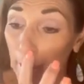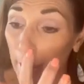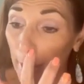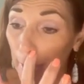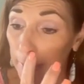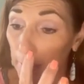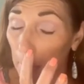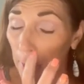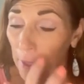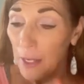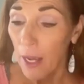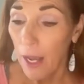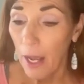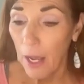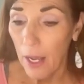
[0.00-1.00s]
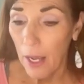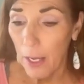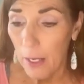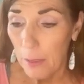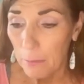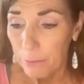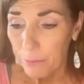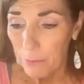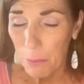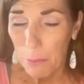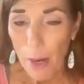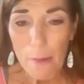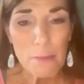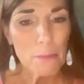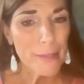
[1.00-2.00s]
um, probably a
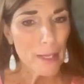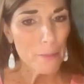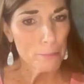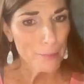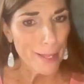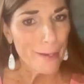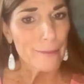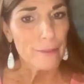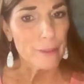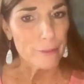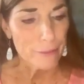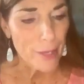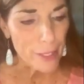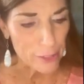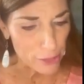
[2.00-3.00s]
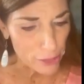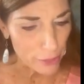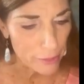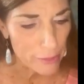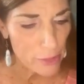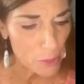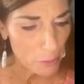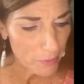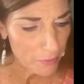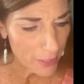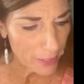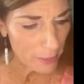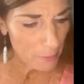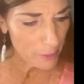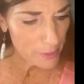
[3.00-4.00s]
bladder infection. So we've got him on some
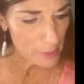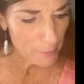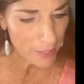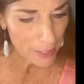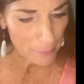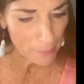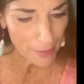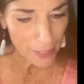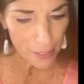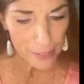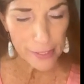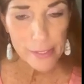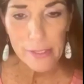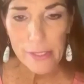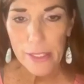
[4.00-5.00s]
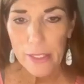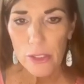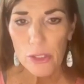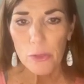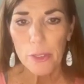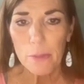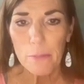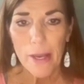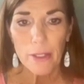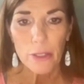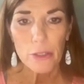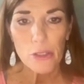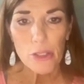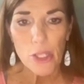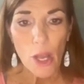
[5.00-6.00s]
antibiotics and he's doing better. So
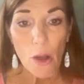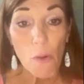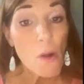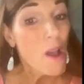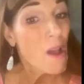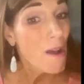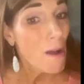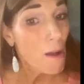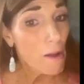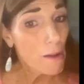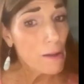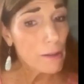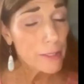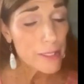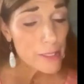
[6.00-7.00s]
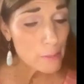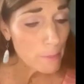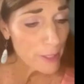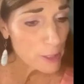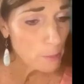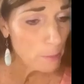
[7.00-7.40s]
all is much better